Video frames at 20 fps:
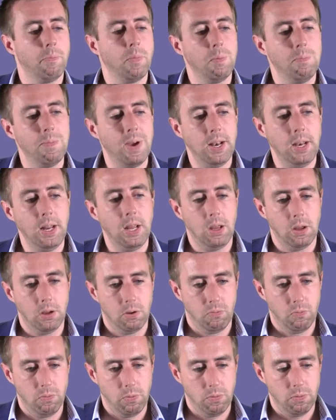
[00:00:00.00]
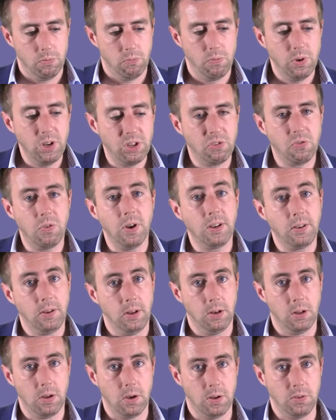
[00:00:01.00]
But many
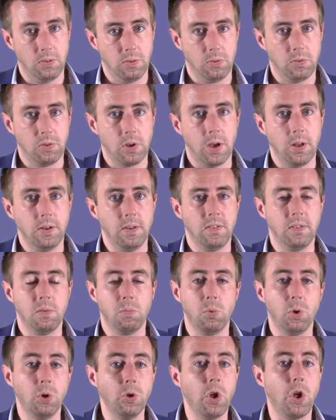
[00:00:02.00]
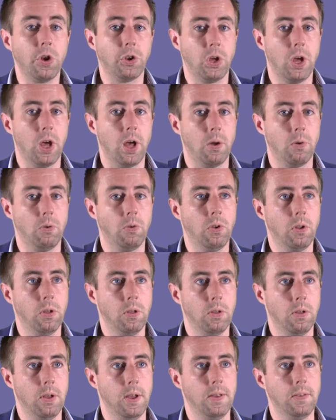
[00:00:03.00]
restricted kinds of scientism will not count
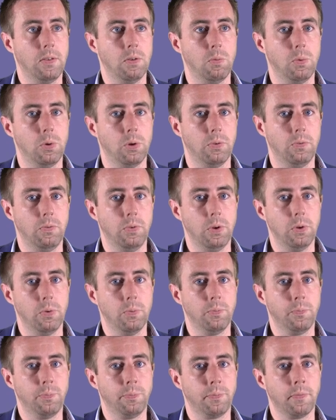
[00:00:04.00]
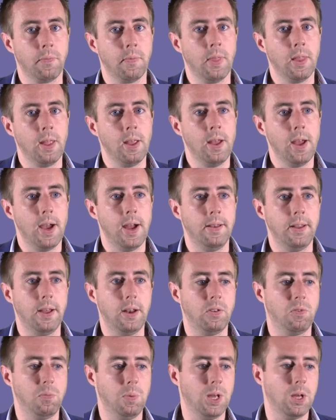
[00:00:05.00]
as a worldview. And
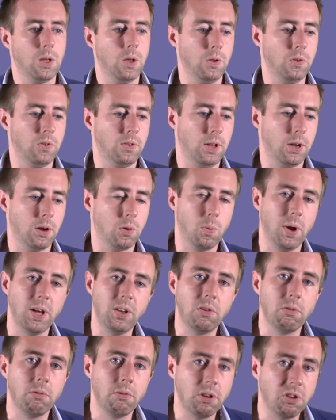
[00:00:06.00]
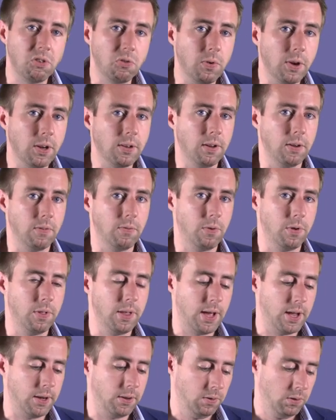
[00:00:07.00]
that is because they're way too restricted for
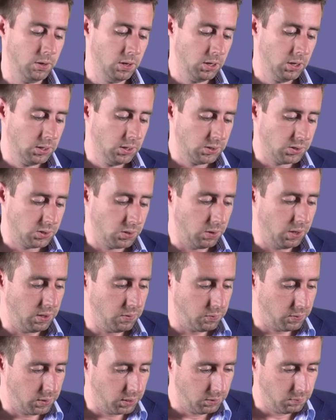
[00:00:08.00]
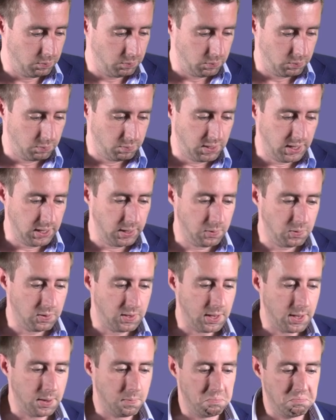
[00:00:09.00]
that. So if one believes
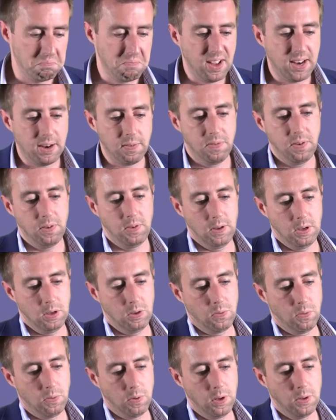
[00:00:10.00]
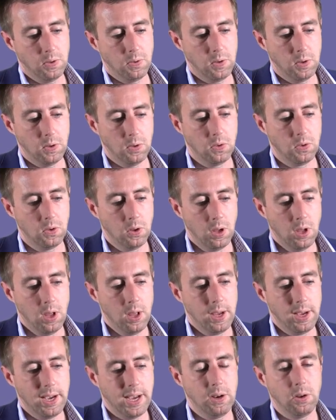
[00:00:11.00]
that metaphysics, for instance,
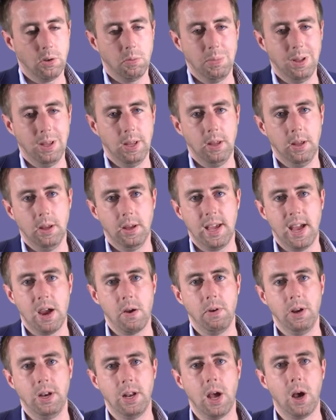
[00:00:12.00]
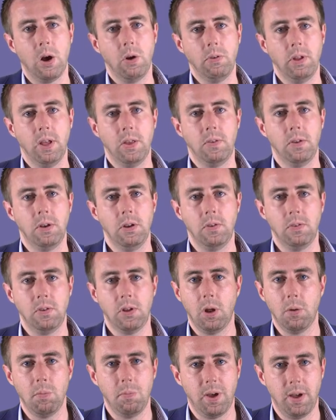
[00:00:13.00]
cannot be carried out as it is
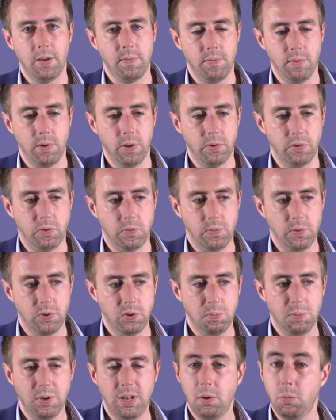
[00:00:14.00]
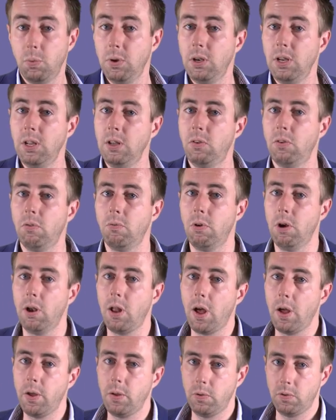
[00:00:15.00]
done by philosophers, but that we need to
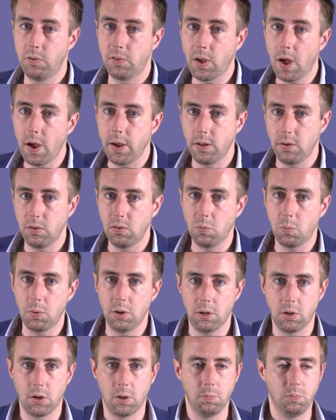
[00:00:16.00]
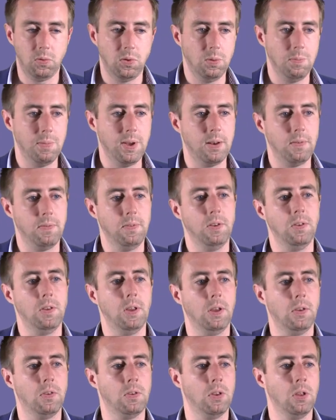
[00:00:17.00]
rely on science when it comes to
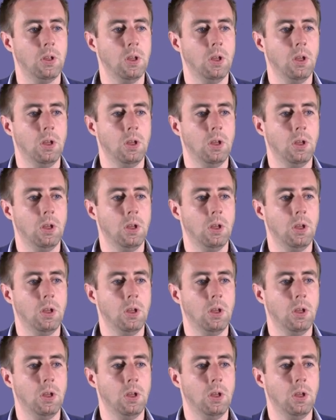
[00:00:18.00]
metaphysics.